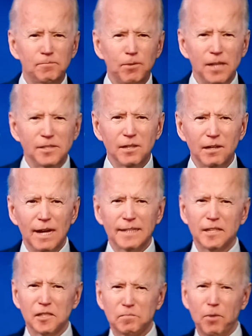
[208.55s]
President-elect
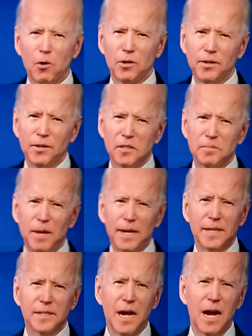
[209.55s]
has spoken to this many
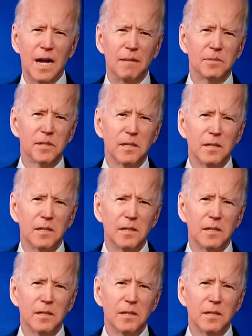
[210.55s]
times,